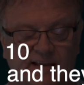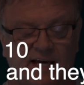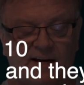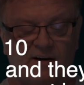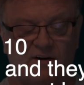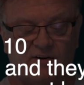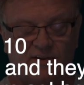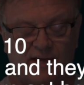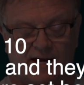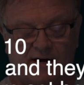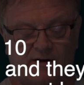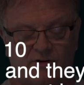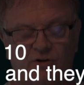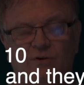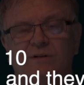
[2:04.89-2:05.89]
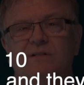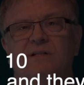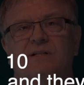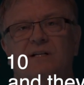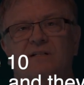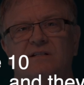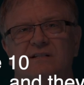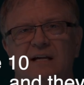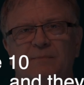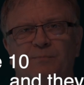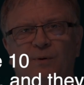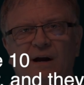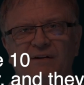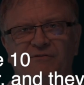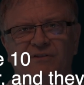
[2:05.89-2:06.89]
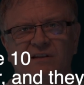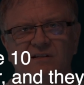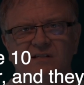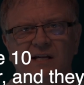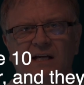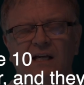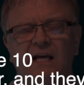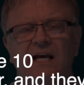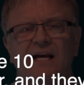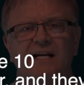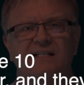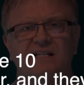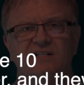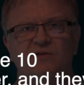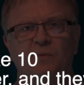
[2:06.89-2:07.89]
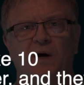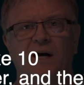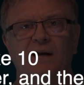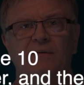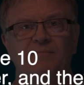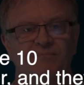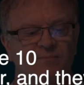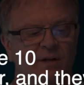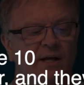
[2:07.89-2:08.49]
that are there. Notice it doesn't say pray for the sick. It says what?